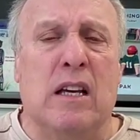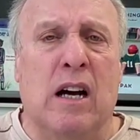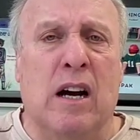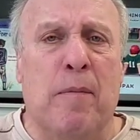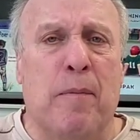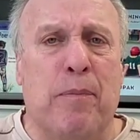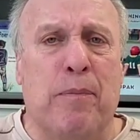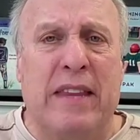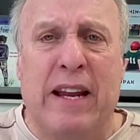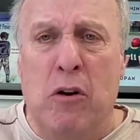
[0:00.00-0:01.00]

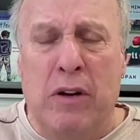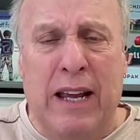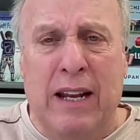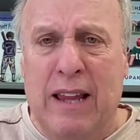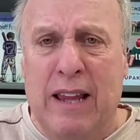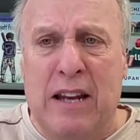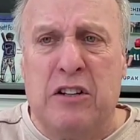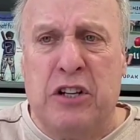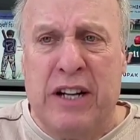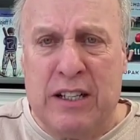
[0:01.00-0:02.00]
they don't get a lot
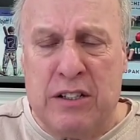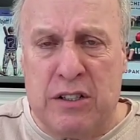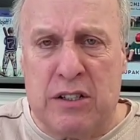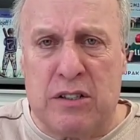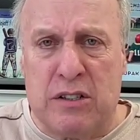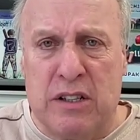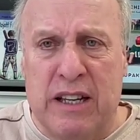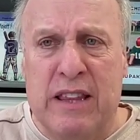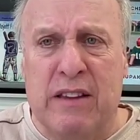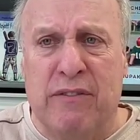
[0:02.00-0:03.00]
of chances
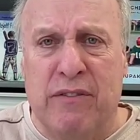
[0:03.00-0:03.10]
in the